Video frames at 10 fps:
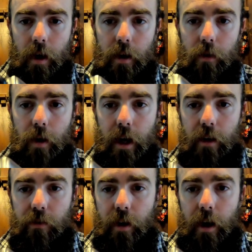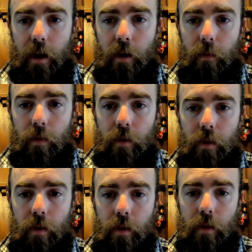and you cast it out,
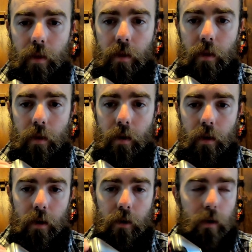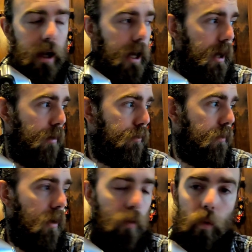you
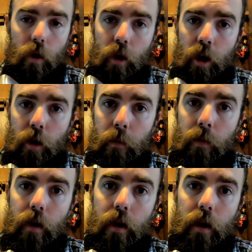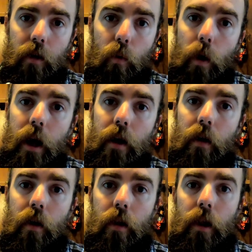have a worm and a weight
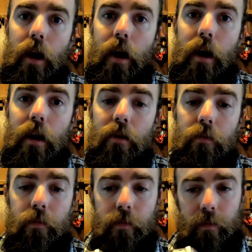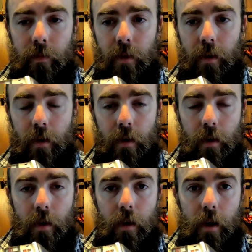on the line,
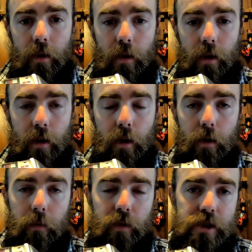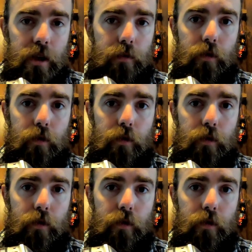and you're fishing